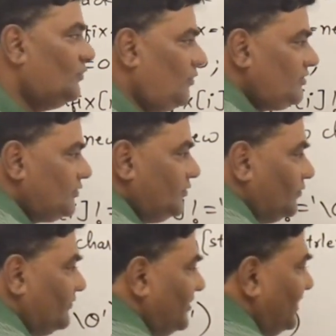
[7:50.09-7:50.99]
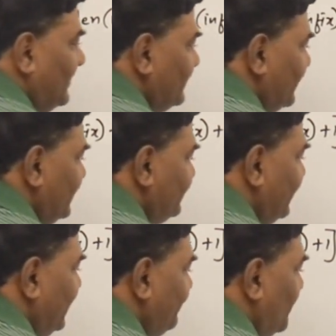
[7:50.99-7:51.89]
What to do? So
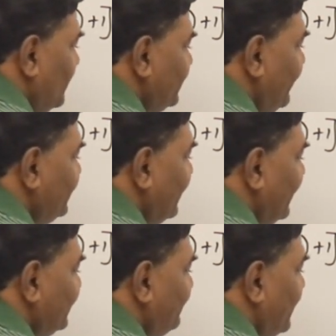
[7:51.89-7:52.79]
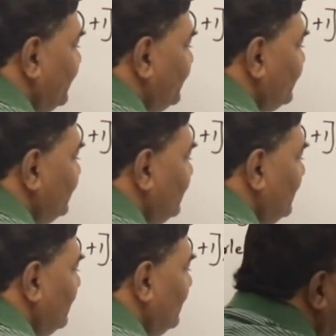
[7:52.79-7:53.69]
inside postfix
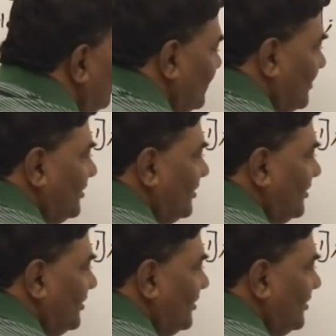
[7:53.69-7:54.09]
expression,